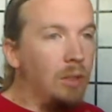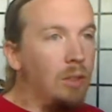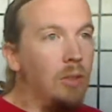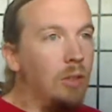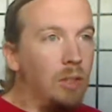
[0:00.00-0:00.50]

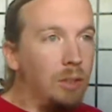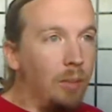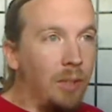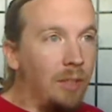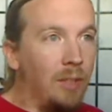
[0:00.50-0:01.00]
treat
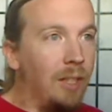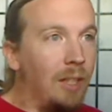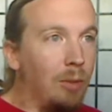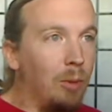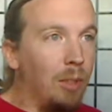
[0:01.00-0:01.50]
something that they
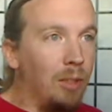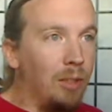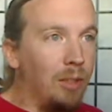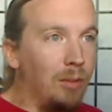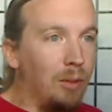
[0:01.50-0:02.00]
never wanted in
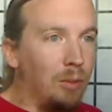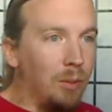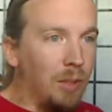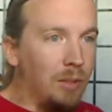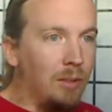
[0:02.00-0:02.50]
the first
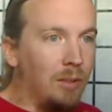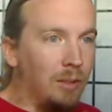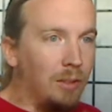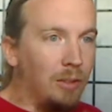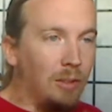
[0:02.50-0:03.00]
place.
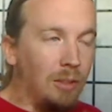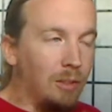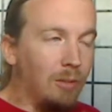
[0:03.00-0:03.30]
It's just